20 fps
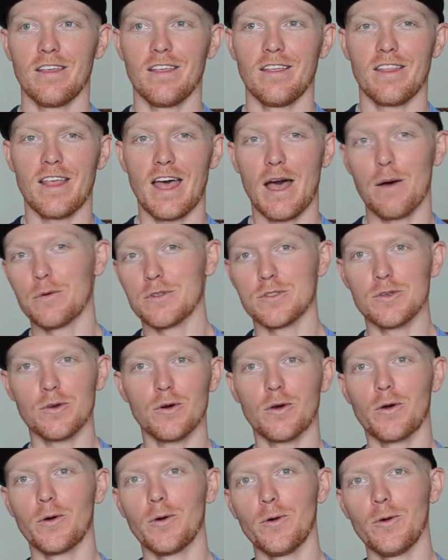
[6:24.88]
was
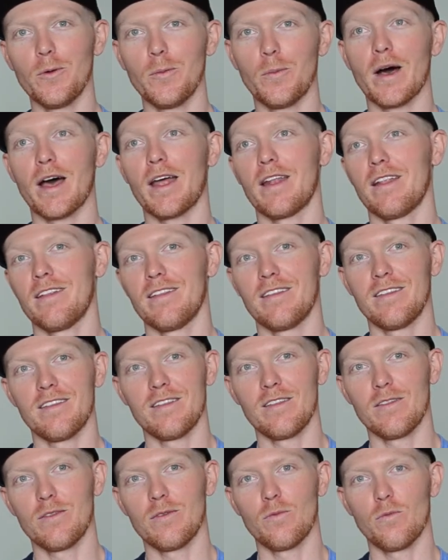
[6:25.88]
all cool, but
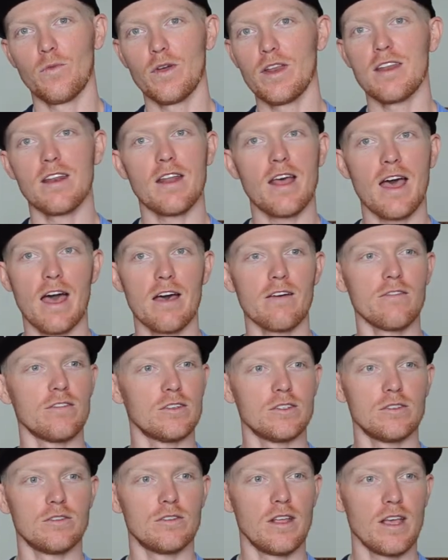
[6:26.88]
we didn't have
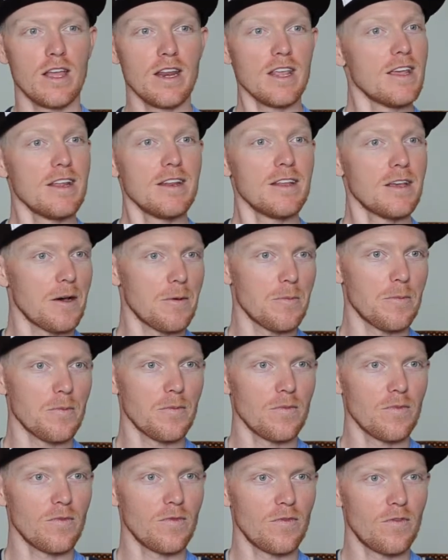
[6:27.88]
any income
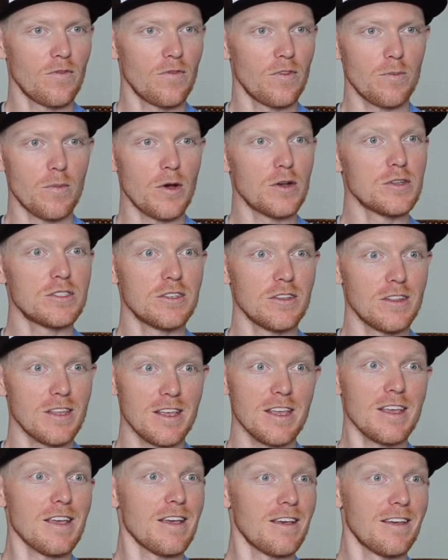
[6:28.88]
for most of the
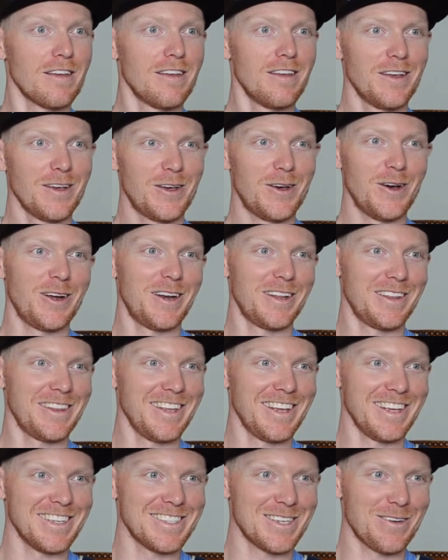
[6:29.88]
year, kind of
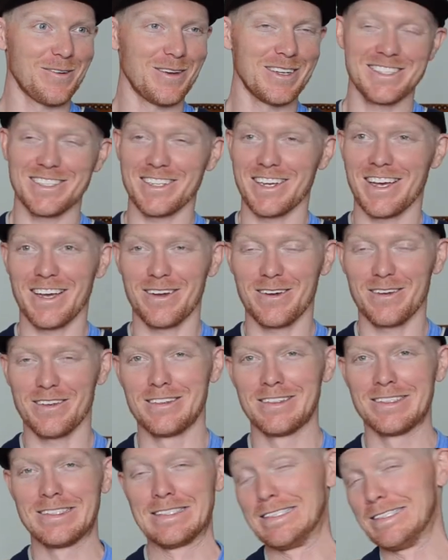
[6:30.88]
thing. So it's like,
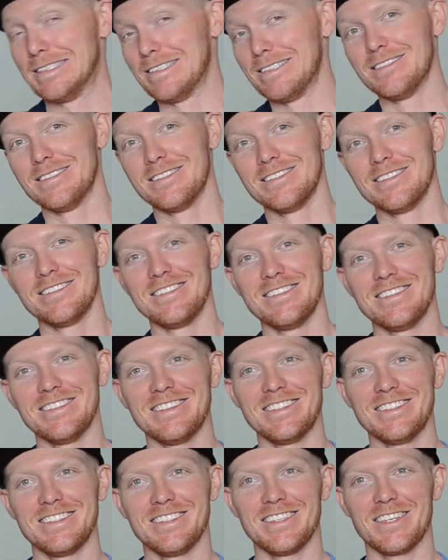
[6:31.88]

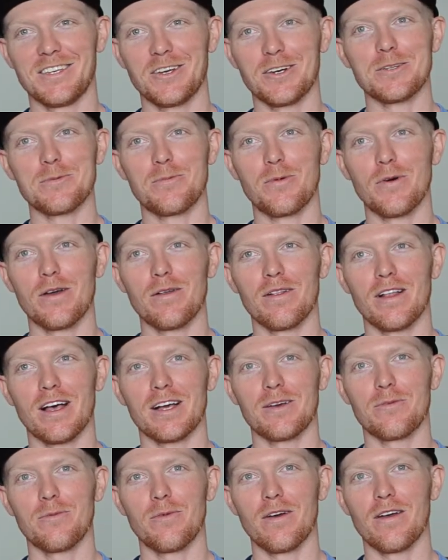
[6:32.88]
got to the point
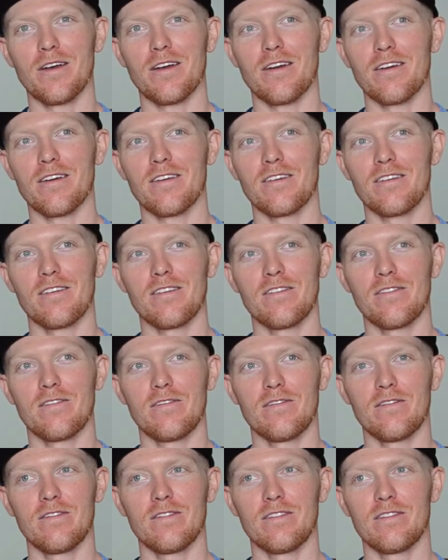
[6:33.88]
like where,
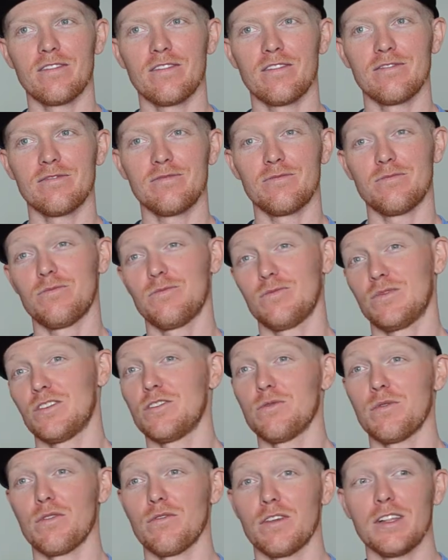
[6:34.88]

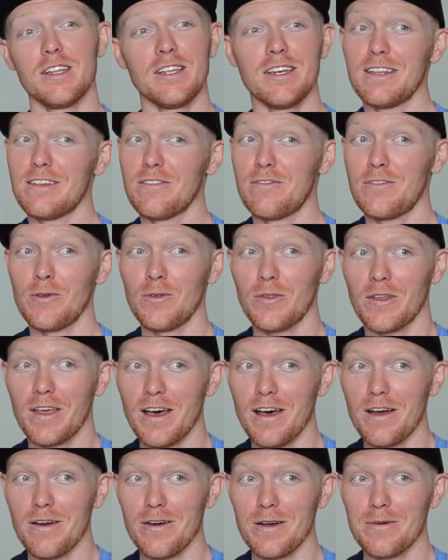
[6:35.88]
do we really need to fill the
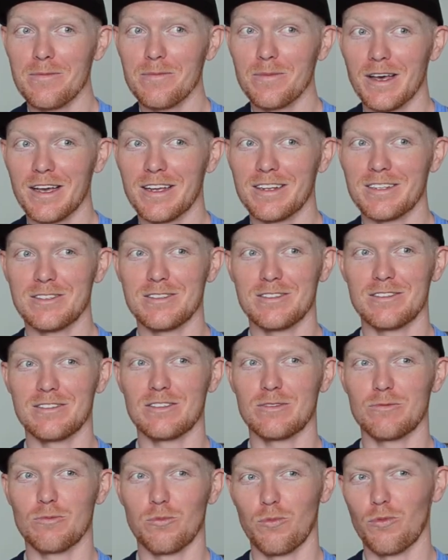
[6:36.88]
car up? Like,
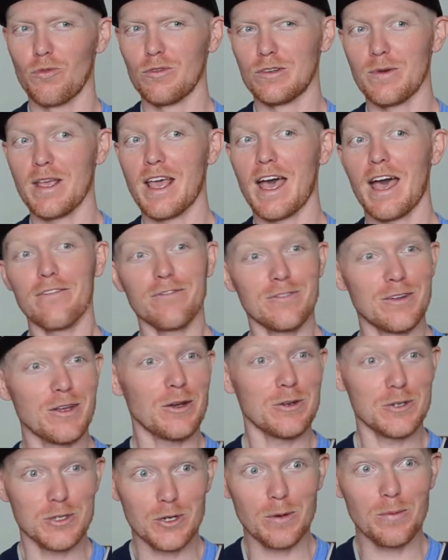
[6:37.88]
well, do we have to
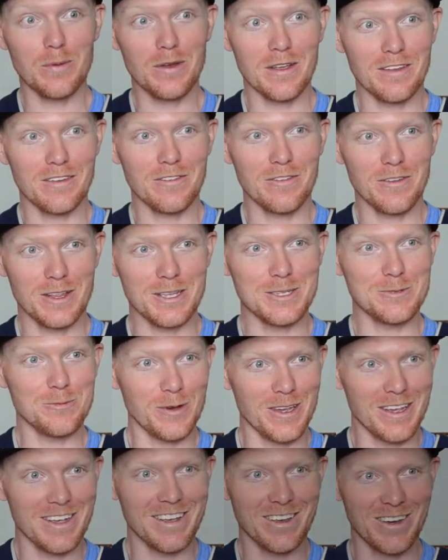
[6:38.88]
go shopping for this
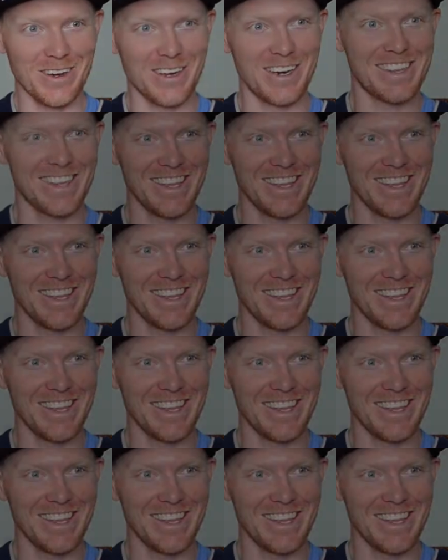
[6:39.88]
week, kind of